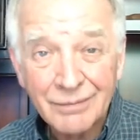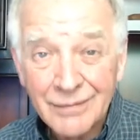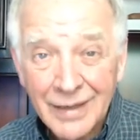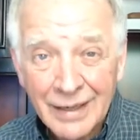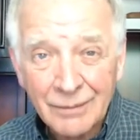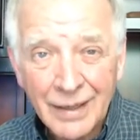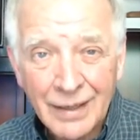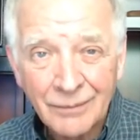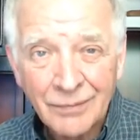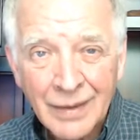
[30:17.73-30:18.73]
Amen.
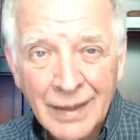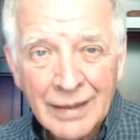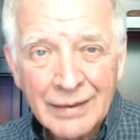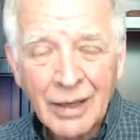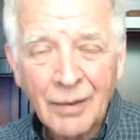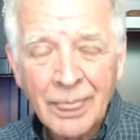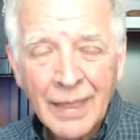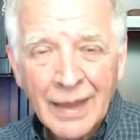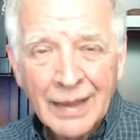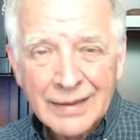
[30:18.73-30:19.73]
Now,
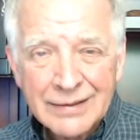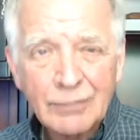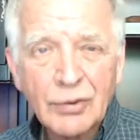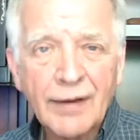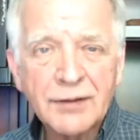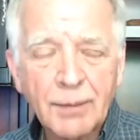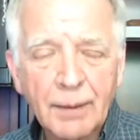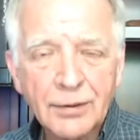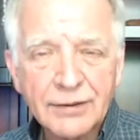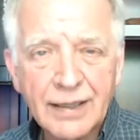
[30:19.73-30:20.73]
sometimes
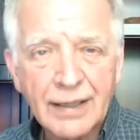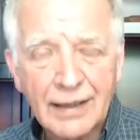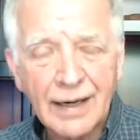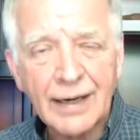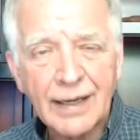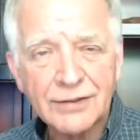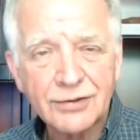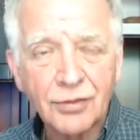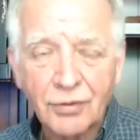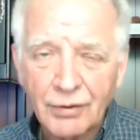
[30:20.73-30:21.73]
people say God has
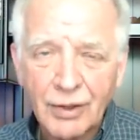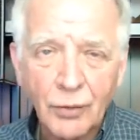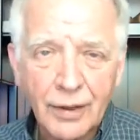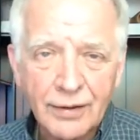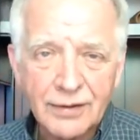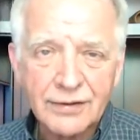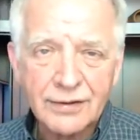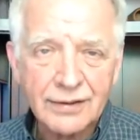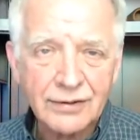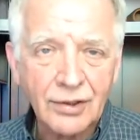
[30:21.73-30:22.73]
three wills:
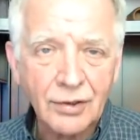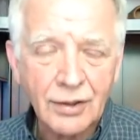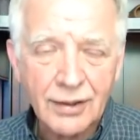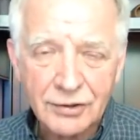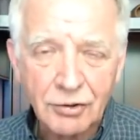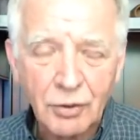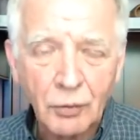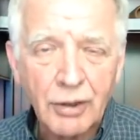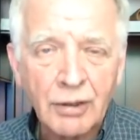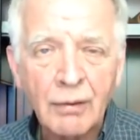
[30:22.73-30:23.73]
His good, His good
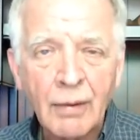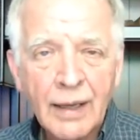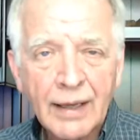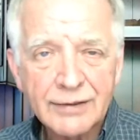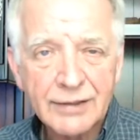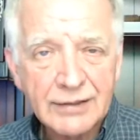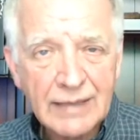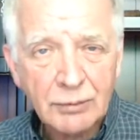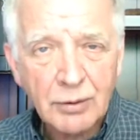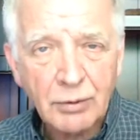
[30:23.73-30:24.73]
will, His
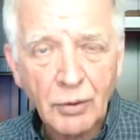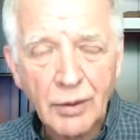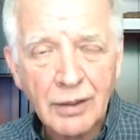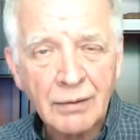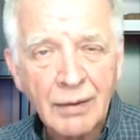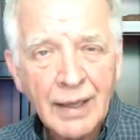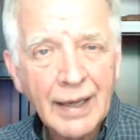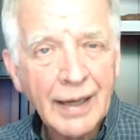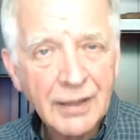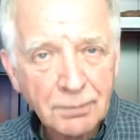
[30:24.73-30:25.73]
acceptable will,
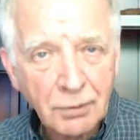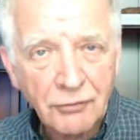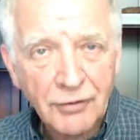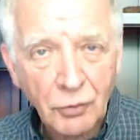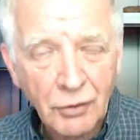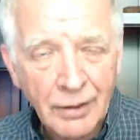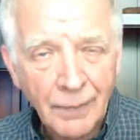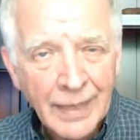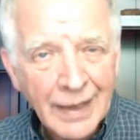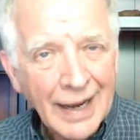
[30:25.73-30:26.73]
and His perfect will.
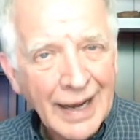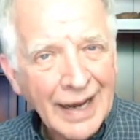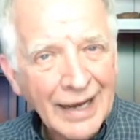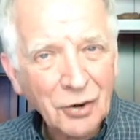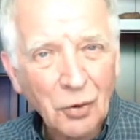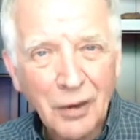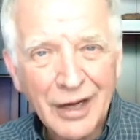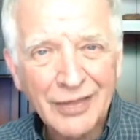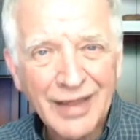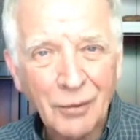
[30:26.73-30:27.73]
I, I don't read
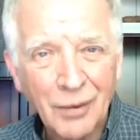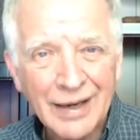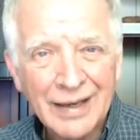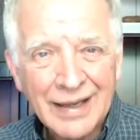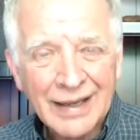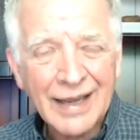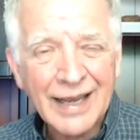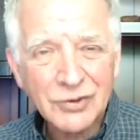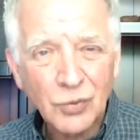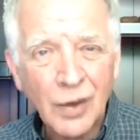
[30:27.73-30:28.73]
it that way. He
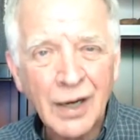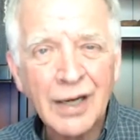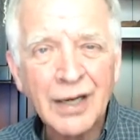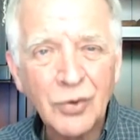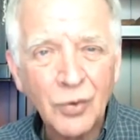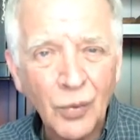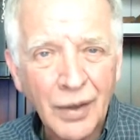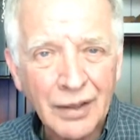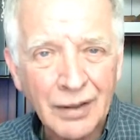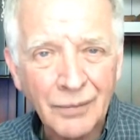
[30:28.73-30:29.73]
has one
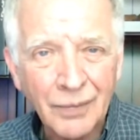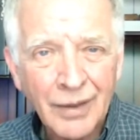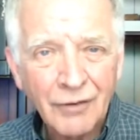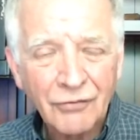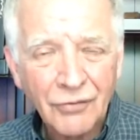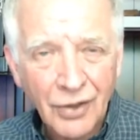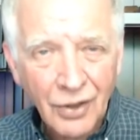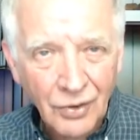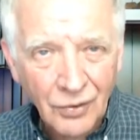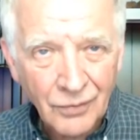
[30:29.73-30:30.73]
will for
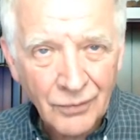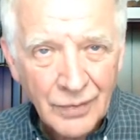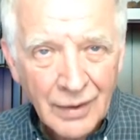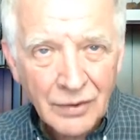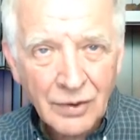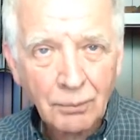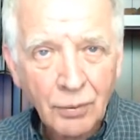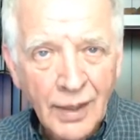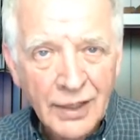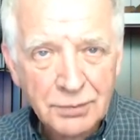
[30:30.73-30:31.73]
you to
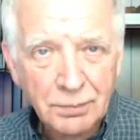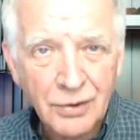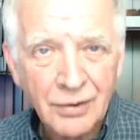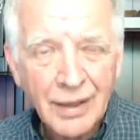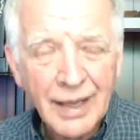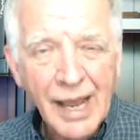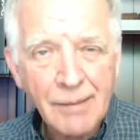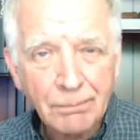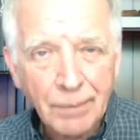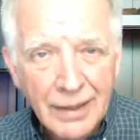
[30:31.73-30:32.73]
prosper
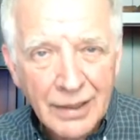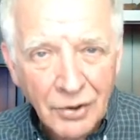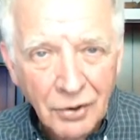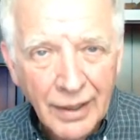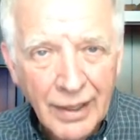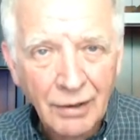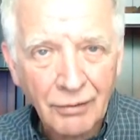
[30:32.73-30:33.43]
and be in good health.